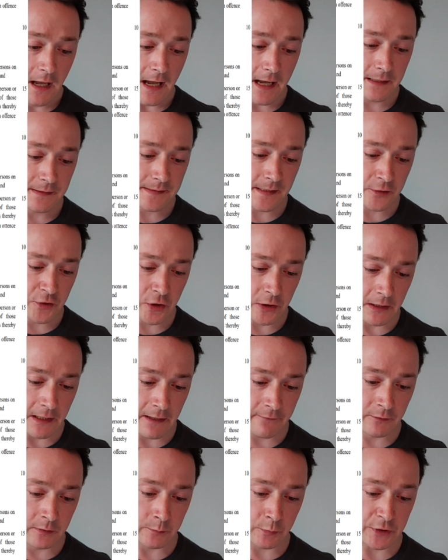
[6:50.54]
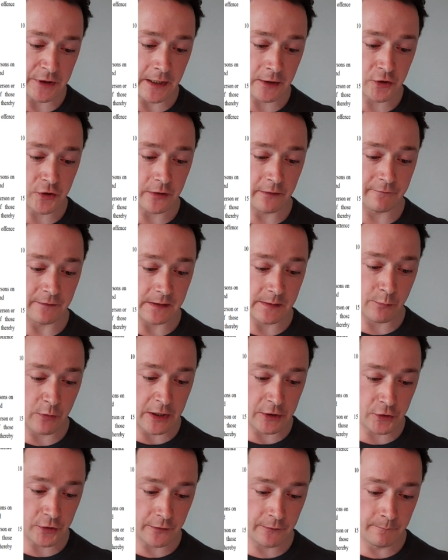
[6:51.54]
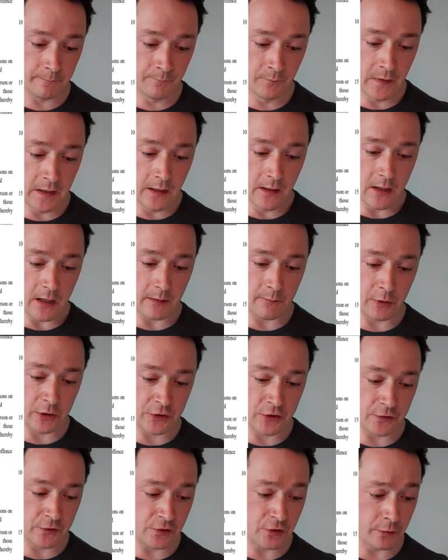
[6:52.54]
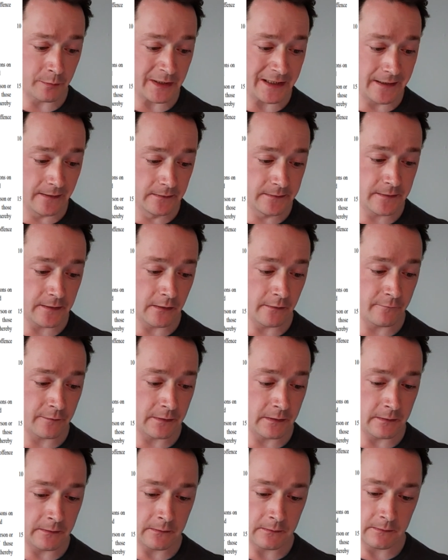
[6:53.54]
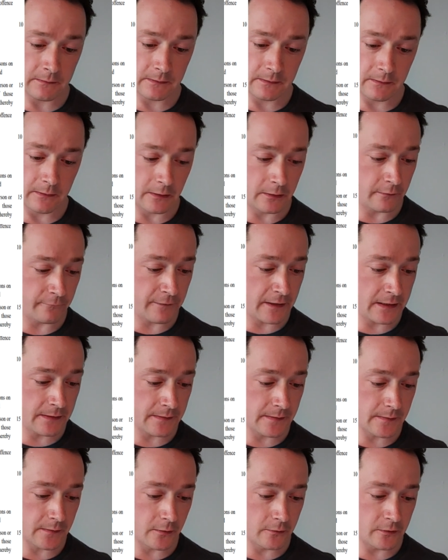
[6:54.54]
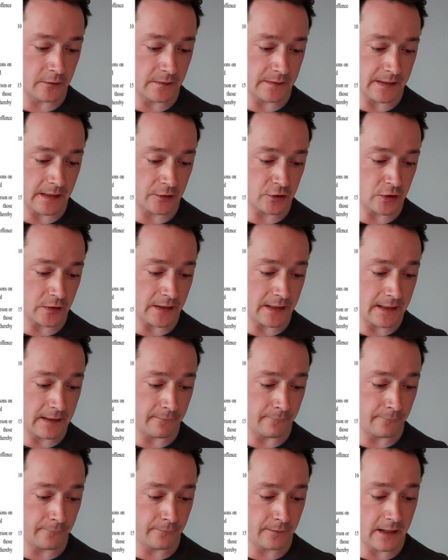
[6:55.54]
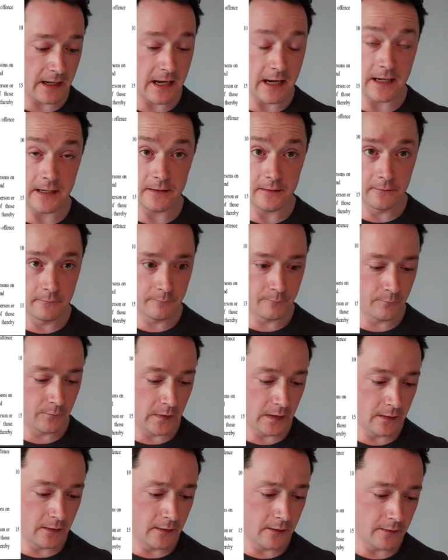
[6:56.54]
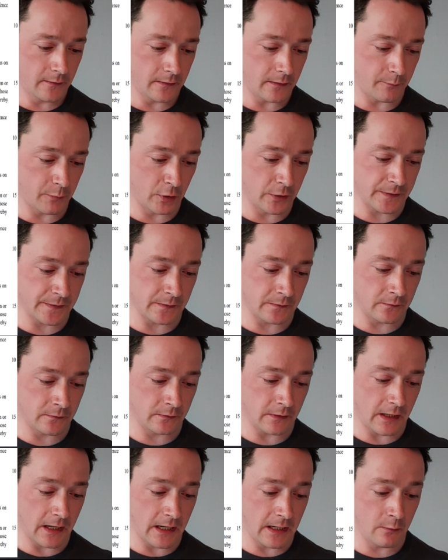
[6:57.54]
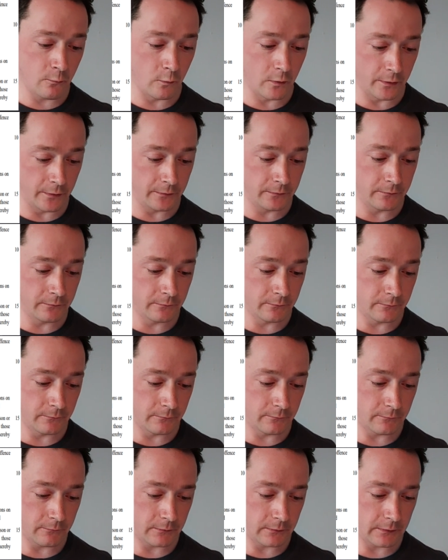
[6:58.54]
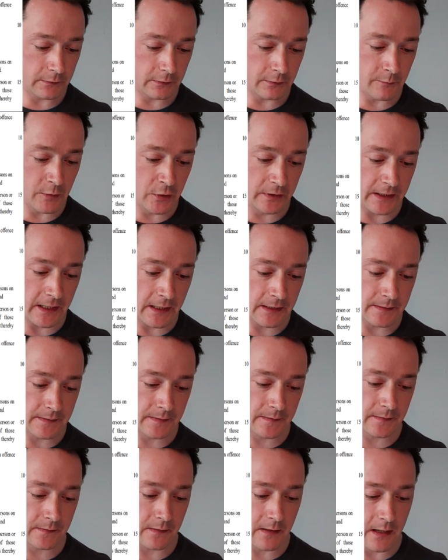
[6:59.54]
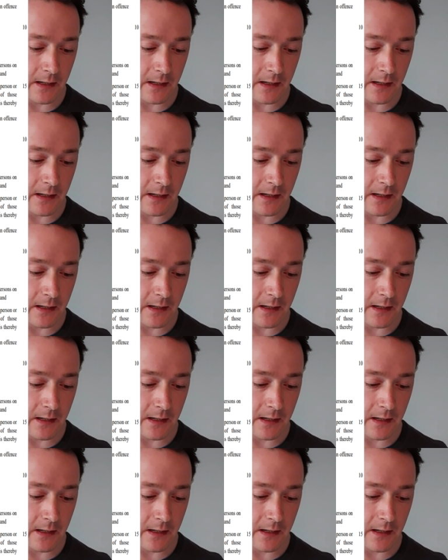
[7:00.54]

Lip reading: and Section 11, protection of expression. A person shall be guilty of an offence under the section if A, the person A1 communicates